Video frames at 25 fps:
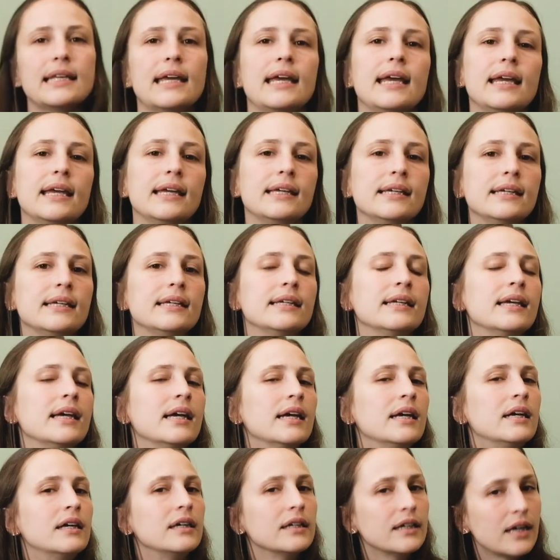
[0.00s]
a
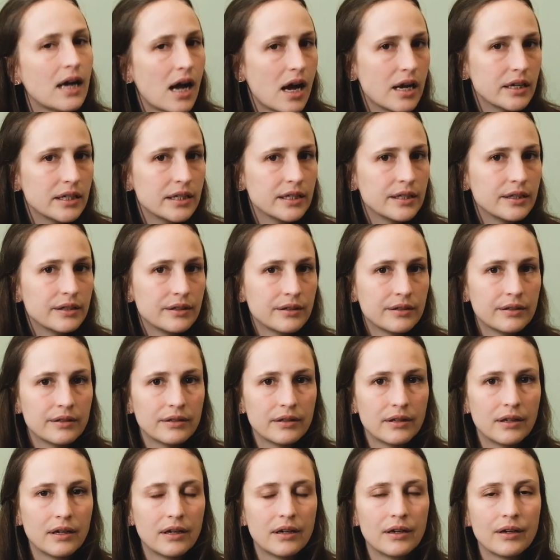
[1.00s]

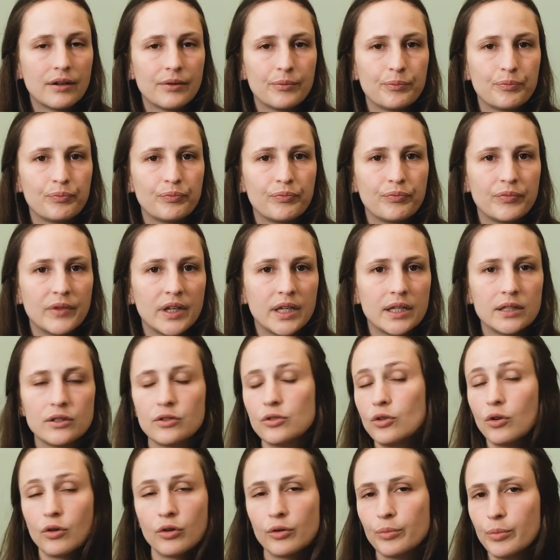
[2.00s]
cardigan, a
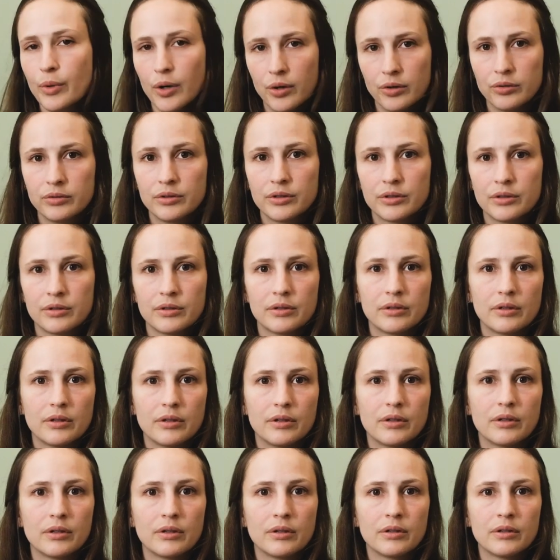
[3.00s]
store-bought
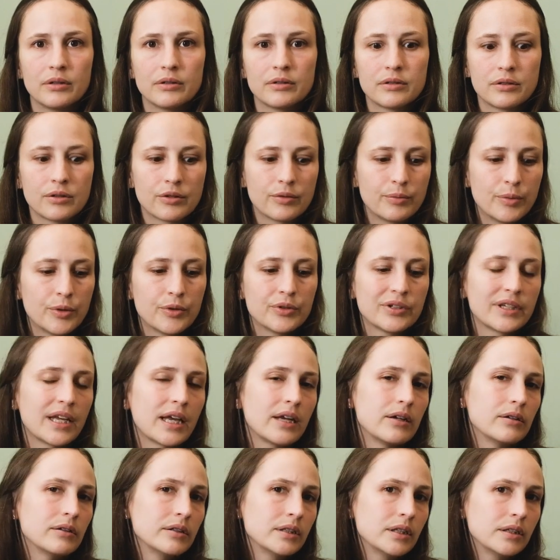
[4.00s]

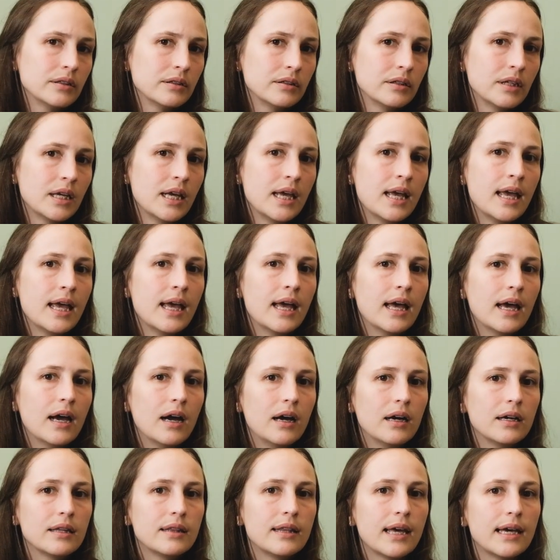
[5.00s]
cardigan
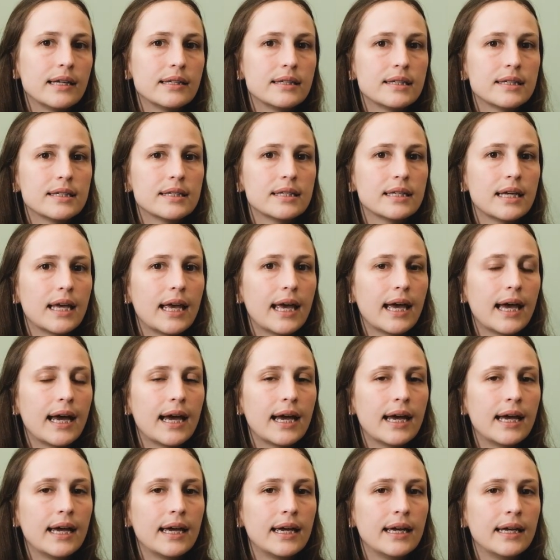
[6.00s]
that
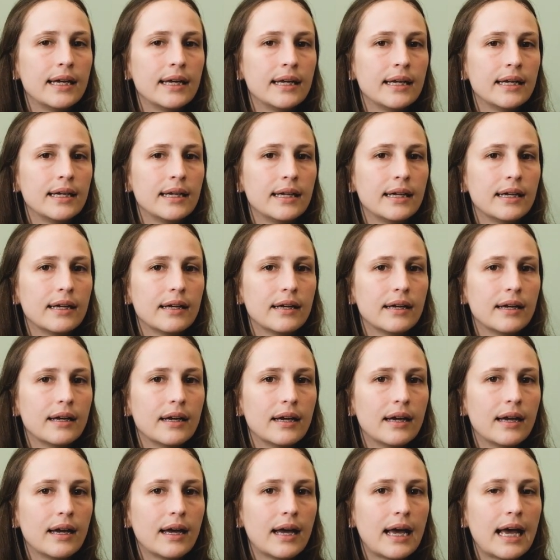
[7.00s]
I
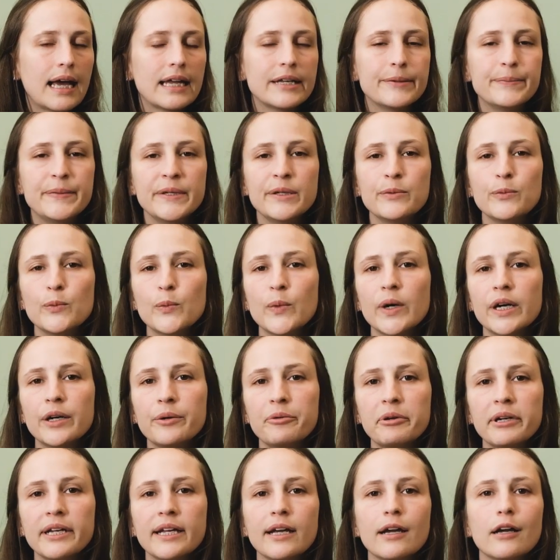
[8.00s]
had been
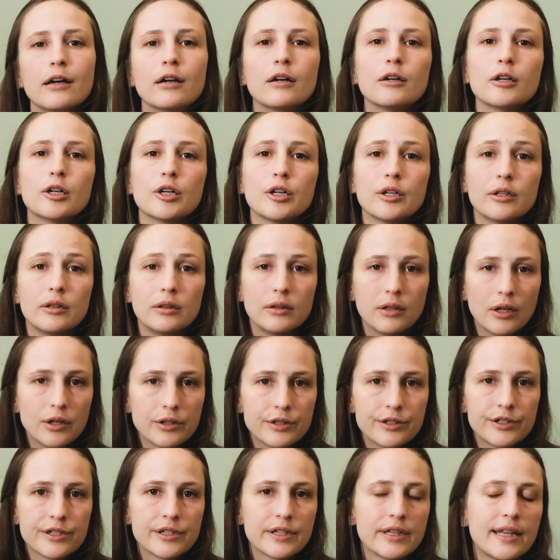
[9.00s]
wearing a
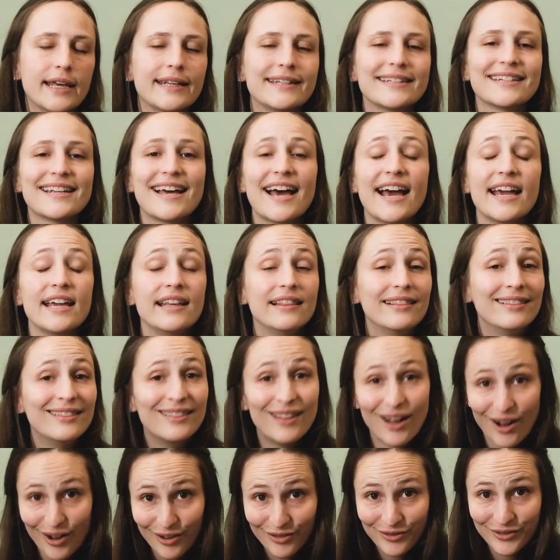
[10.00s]
lot, that I
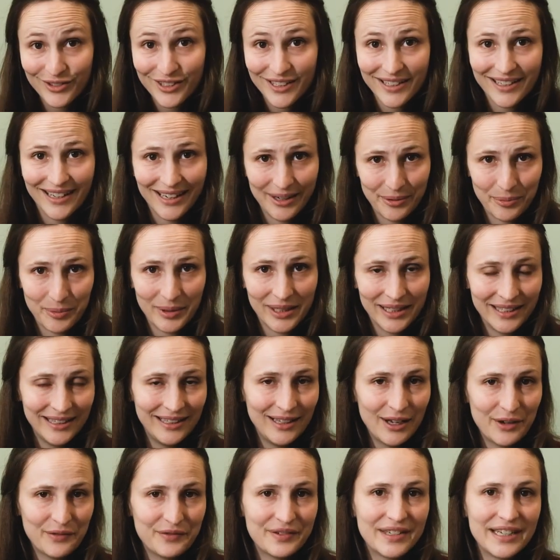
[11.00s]
loved. I really
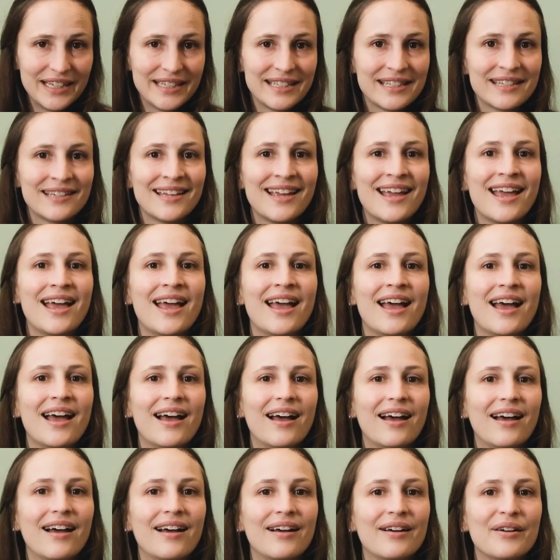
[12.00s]
loved it.
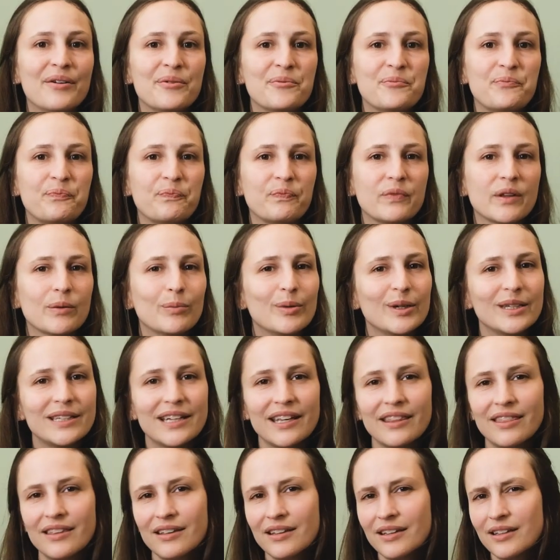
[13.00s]
But
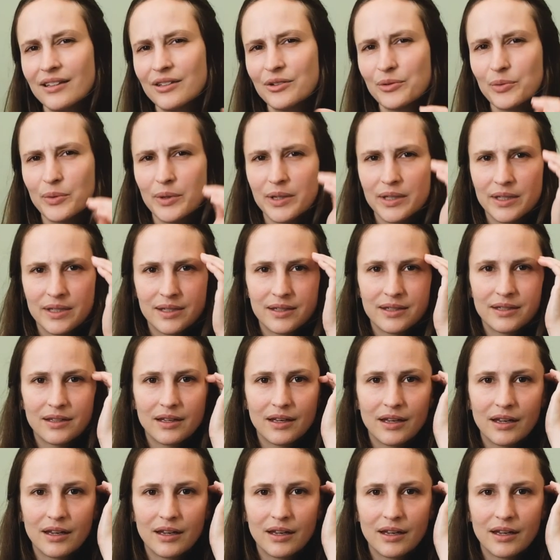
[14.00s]
I think it was